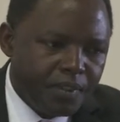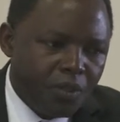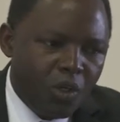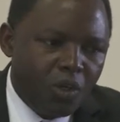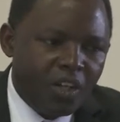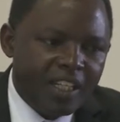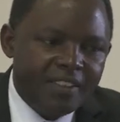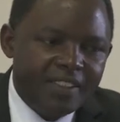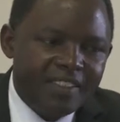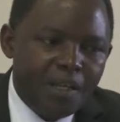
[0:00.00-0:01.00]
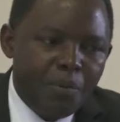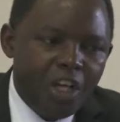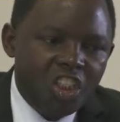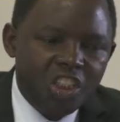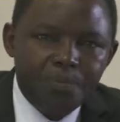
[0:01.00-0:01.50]
We call that system
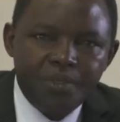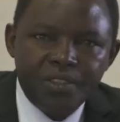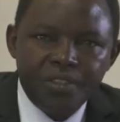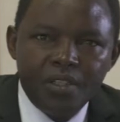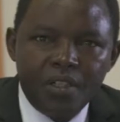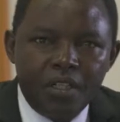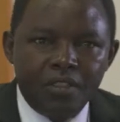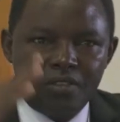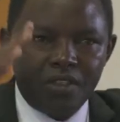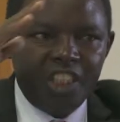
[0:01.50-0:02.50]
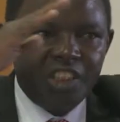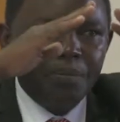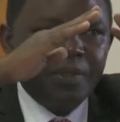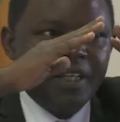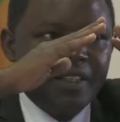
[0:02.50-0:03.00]
A-shaped. It's
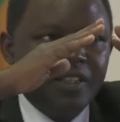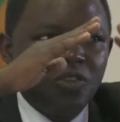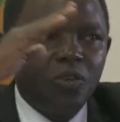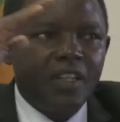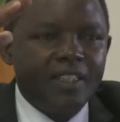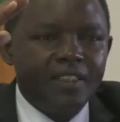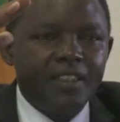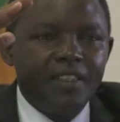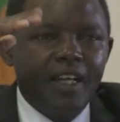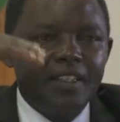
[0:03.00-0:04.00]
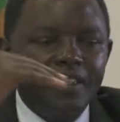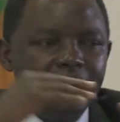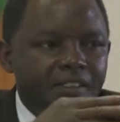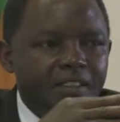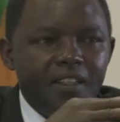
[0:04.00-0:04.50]
A-shaped like this so that at
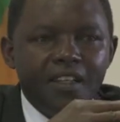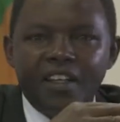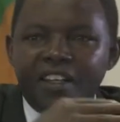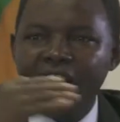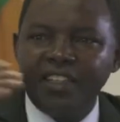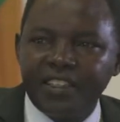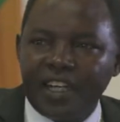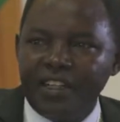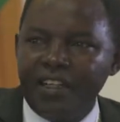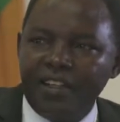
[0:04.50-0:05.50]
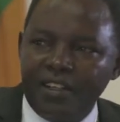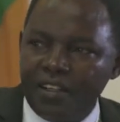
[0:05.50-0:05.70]
least light can